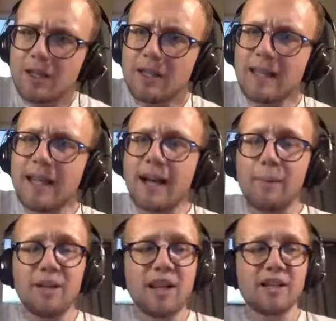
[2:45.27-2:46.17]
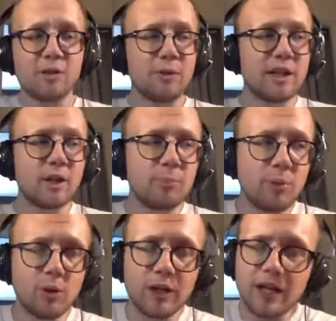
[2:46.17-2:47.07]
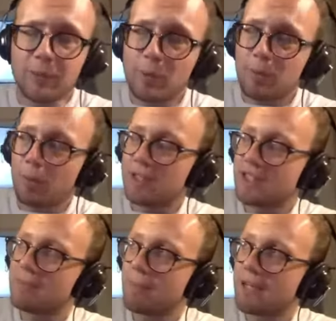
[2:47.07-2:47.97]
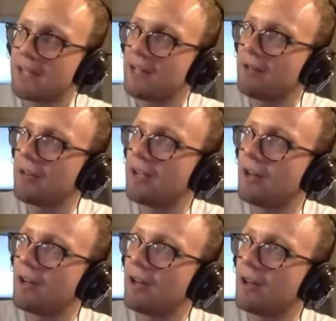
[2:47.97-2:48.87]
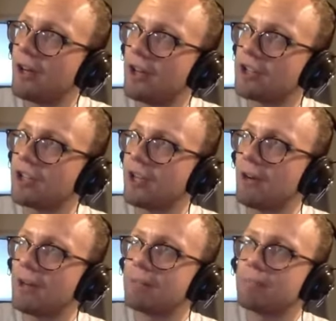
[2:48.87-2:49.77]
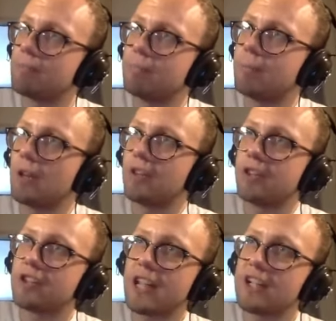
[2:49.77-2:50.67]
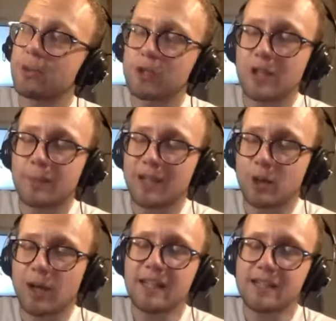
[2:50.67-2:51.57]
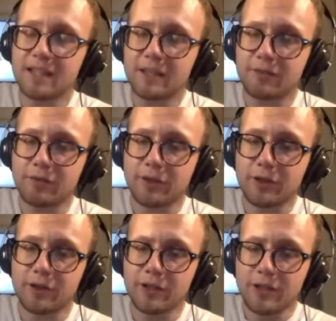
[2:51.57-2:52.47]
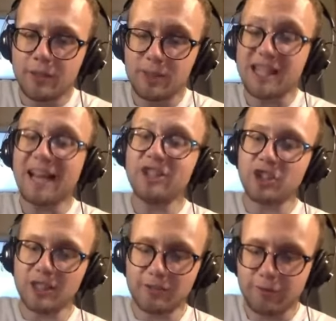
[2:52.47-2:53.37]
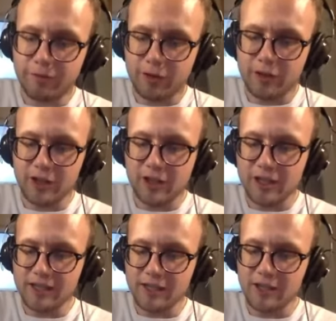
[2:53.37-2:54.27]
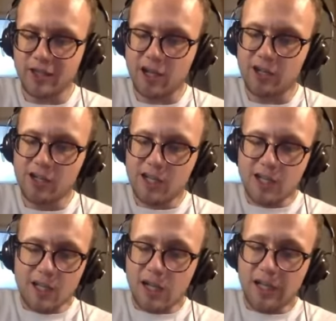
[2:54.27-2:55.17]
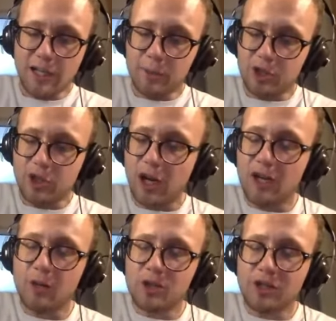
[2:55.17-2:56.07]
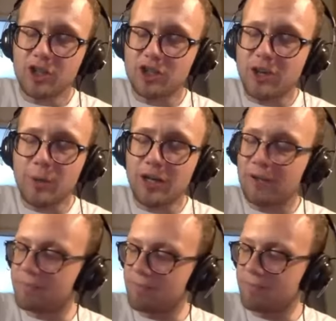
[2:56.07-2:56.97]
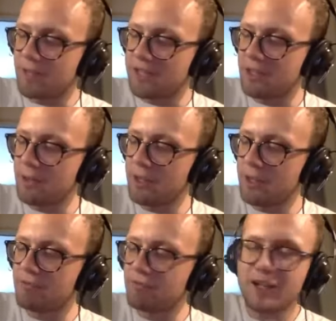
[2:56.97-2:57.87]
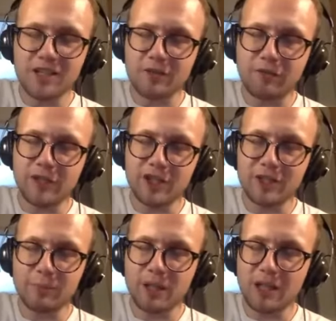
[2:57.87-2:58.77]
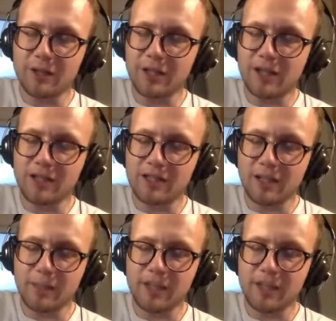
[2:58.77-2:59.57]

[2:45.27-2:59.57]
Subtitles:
Yeah, that is a really good point, and we probably didn't make enough of that on our show. The schedule is going to be crazy potentially for United, so it was good. I just don't want to. I don't want to risk finishing below United.